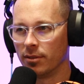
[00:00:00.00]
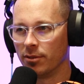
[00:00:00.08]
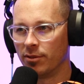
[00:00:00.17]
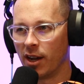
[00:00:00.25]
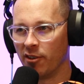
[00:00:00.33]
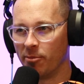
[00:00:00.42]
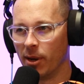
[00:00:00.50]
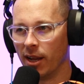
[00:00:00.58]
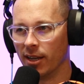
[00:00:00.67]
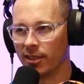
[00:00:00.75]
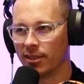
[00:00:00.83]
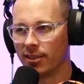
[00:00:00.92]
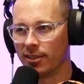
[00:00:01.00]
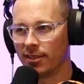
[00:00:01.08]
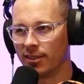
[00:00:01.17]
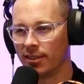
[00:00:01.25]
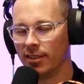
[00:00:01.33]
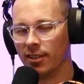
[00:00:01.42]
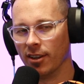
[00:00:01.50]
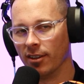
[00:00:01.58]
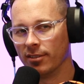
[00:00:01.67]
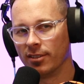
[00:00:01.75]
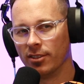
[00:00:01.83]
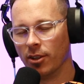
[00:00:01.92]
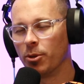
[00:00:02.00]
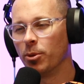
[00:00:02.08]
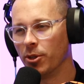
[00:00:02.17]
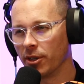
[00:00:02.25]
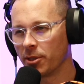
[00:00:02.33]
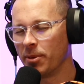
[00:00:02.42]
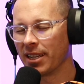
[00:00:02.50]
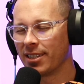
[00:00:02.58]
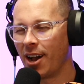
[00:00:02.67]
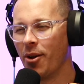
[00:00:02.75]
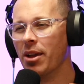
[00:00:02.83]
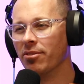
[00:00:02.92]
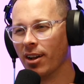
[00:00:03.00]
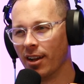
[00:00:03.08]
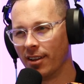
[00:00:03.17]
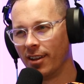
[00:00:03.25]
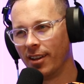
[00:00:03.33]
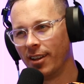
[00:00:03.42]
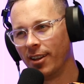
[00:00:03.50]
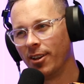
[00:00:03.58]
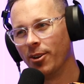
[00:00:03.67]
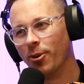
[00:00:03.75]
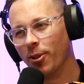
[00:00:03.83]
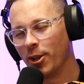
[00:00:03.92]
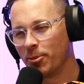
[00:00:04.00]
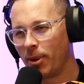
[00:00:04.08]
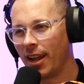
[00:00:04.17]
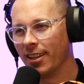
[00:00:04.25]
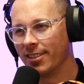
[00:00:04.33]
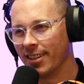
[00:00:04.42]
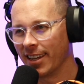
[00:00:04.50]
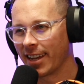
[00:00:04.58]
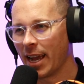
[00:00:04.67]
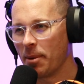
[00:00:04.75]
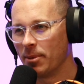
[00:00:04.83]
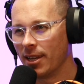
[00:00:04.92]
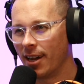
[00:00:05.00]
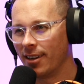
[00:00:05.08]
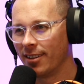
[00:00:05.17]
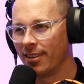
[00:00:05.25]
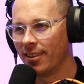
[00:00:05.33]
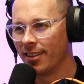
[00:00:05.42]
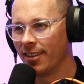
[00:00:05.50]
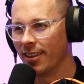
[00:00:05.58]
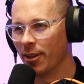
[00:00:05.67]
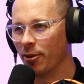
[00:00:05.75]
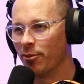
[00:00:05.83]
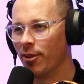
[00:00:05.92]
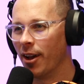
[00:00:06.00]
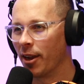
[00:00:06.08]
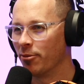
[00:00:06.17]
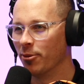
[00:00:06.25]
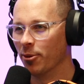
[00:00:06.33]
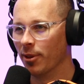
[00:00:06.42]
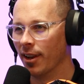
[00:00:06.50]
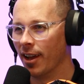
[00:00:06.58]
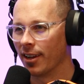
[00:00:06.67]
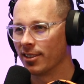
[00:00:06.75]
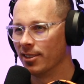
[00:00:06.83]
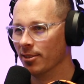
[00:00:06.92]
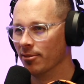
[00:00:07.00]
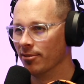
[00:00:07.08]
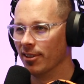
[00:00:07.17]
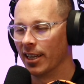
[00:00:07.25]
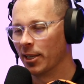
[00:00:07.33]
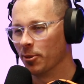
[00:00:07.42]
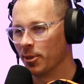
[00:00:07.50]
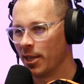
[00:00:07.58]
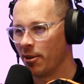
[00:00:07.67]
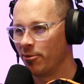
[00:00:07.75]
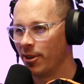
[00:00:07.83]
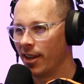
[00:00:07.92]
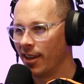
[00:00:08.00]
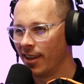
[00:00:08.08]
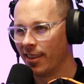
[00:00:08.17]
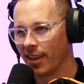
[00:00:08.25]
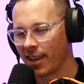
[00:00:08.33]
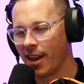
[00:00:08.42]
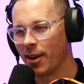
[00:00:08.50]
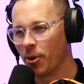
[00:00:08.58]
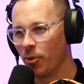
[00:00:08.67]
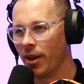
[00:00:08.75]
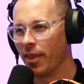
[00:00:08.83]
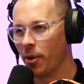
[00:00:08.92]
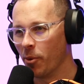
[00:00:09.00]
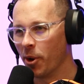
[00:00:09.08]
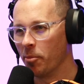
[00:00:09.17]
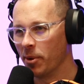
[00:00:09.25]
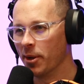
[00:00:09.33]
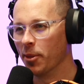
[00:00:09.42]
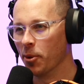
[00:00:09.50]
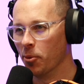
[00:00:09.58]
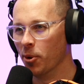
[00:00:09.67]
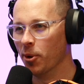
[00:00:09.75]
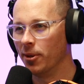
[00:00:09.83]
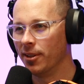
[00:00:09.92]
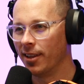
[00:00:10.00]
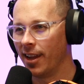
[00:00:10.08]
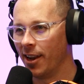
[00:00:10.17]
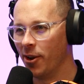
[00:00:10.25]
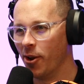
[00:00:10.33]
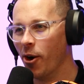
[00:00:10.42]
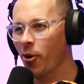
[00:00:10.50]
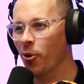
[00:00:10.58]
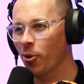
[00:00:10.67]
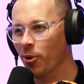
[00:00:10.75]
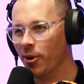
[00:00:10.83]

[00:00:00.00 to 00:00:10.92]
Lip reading: 5 pilots. Yeah, it's not what you'd expect. However, all those pilots in Cape Town that are flying for the likes of Link or Safair, they're kind of where they want to be in the world, and no